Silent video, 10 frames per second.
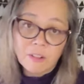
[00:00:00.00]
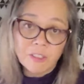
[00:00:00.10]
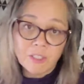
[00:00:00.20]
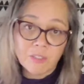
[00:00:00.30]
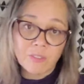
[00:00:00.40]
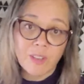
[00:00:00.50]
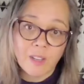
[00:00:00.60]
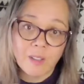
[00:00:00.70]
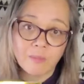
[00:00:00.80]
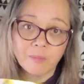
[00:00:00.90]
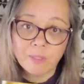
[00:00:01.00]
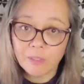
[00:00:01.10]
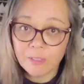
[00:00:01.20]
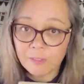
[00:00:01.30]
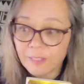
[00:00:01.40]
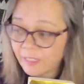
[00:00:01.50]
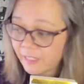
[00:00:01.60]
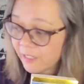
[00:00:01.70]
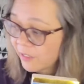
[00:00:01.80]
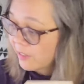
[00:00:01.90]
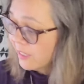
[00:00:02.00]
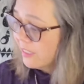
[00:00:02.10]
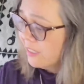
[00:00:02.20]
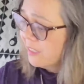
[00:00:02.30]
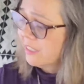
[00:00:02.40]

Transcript: quotes from Lord of the Rings Tolkien,